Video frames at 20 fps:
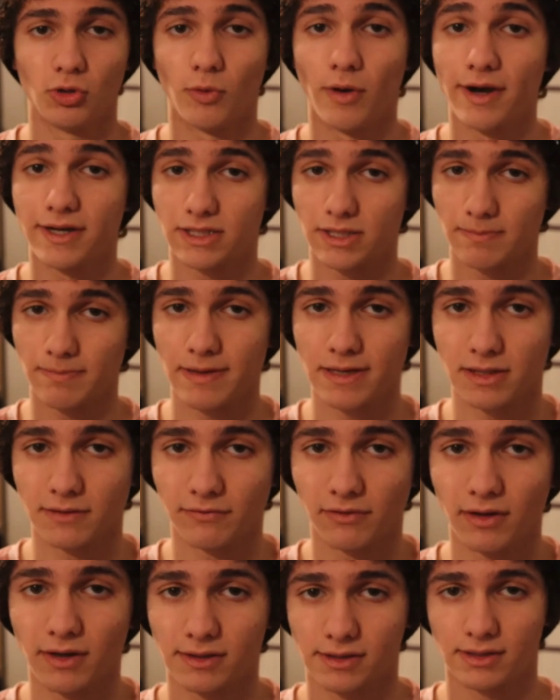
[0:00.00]
wants to be in the
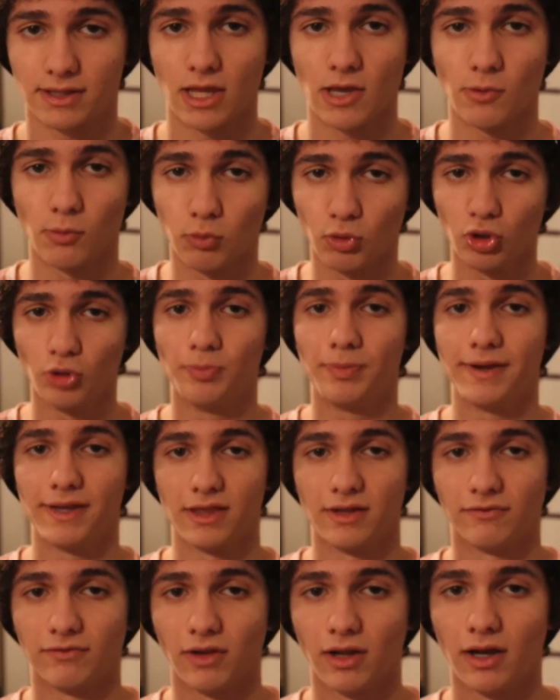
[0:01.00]
vlogs that they will be
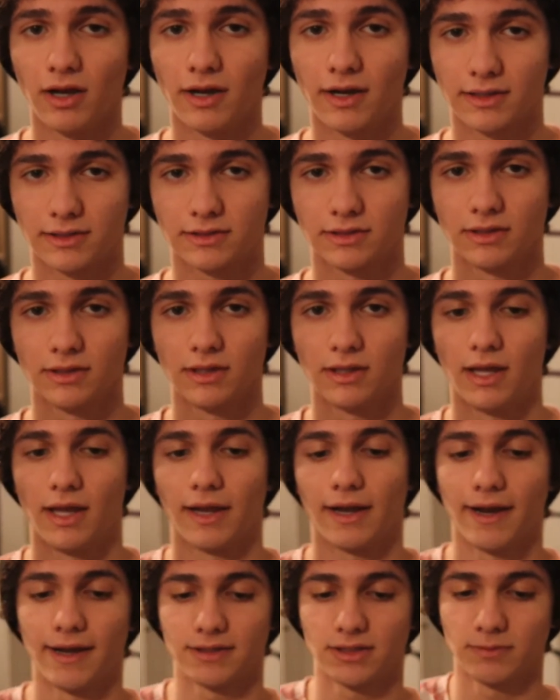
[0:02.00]
in the vlogs.
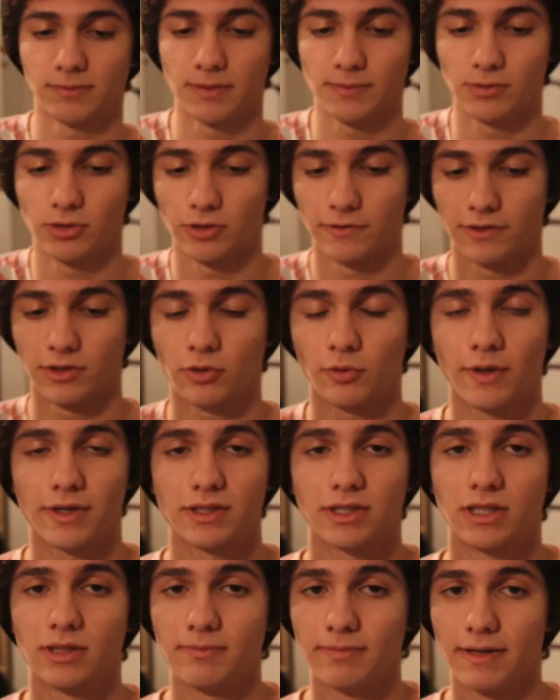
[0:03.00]
I got some people who
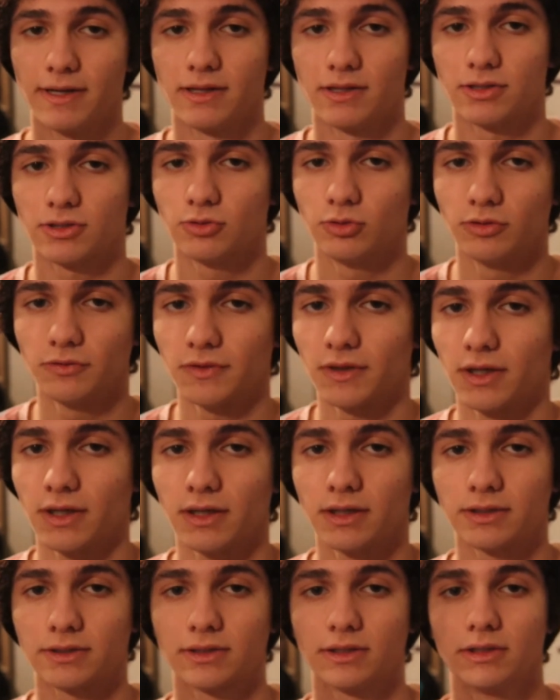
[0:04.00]
requested to be in the school
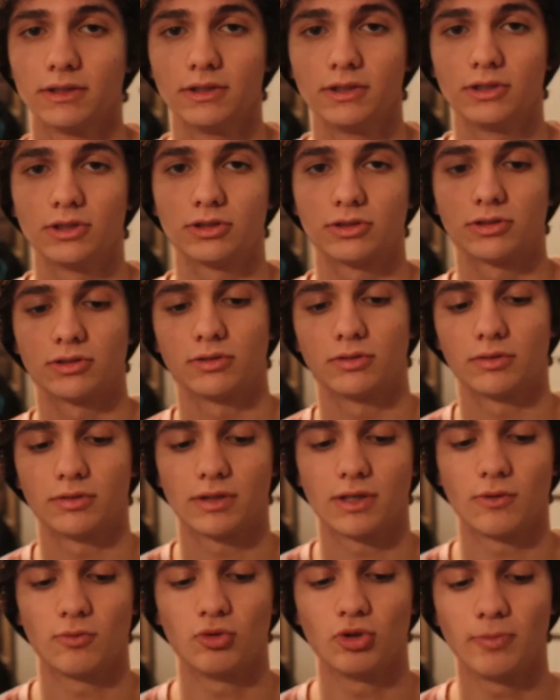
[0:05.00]
vlogs, so
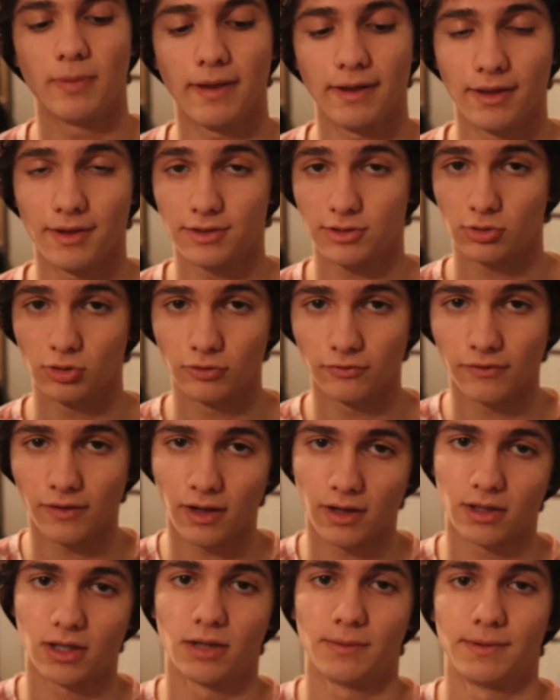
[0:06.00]
there will be another school
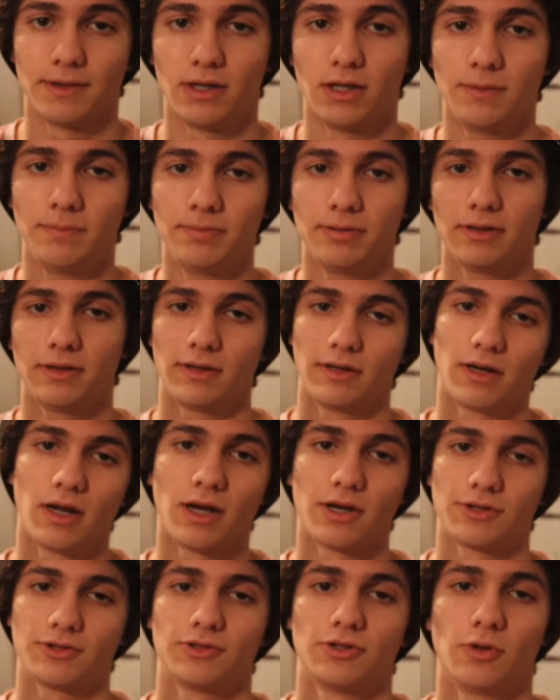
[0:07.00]
vlog coming up,
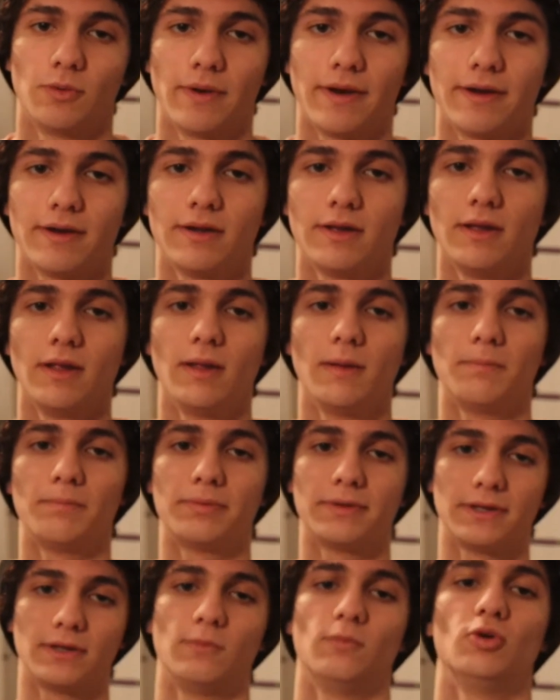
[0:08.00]
not sure when,
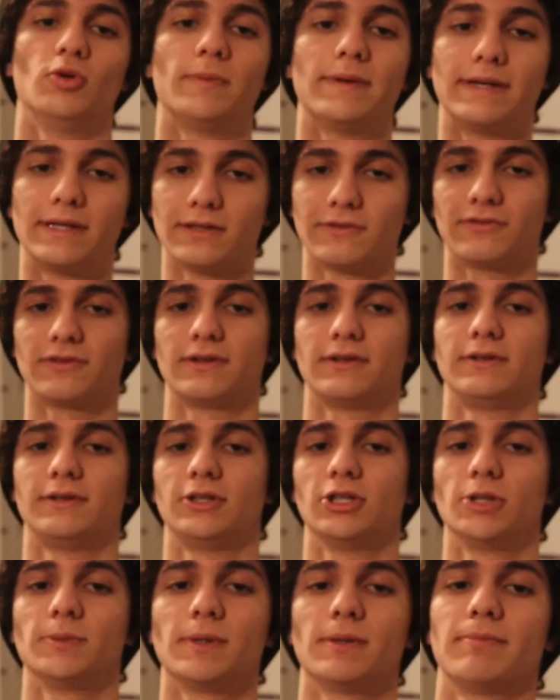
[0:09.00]
but it will be
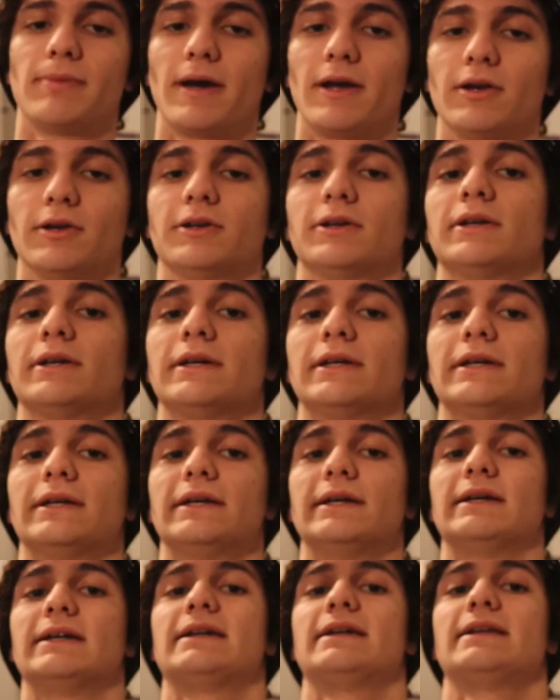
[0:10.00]
different, it will be better,
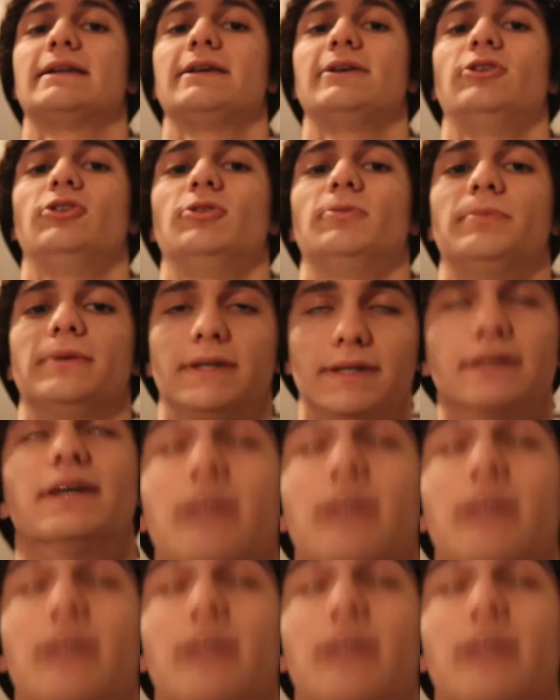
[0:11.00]
and it'll be